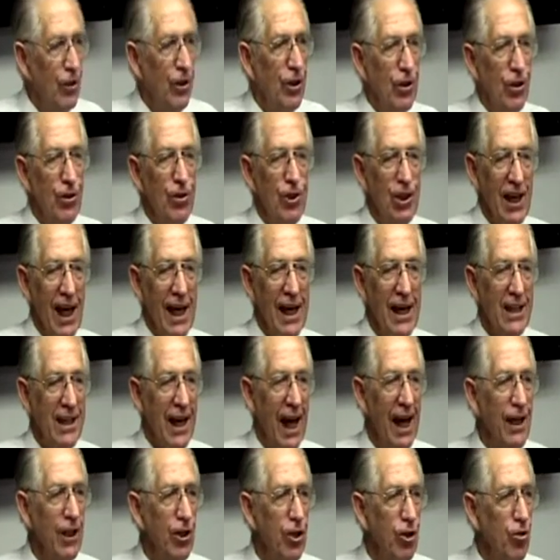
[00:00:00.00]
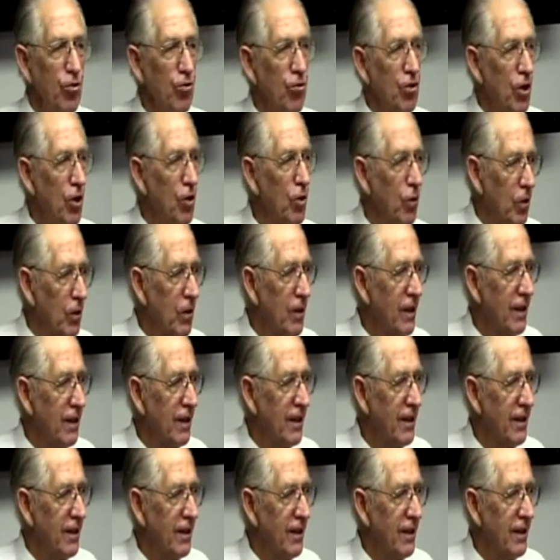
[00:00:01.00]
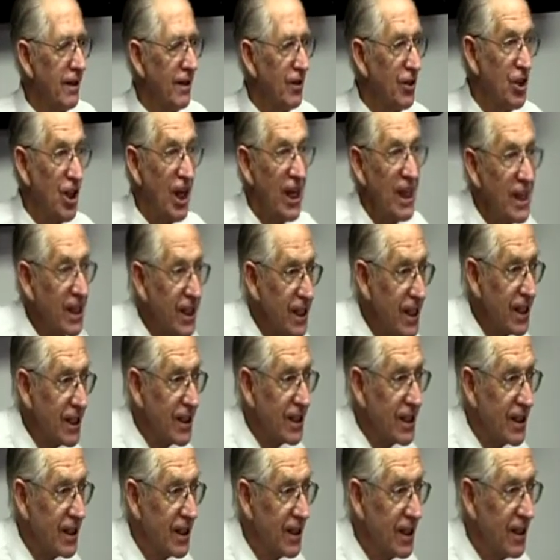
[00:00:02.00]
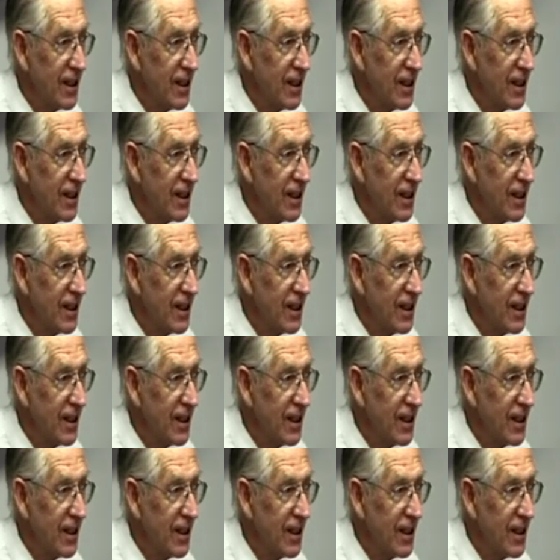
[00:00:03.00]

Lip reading: you say thank you to? Jesus?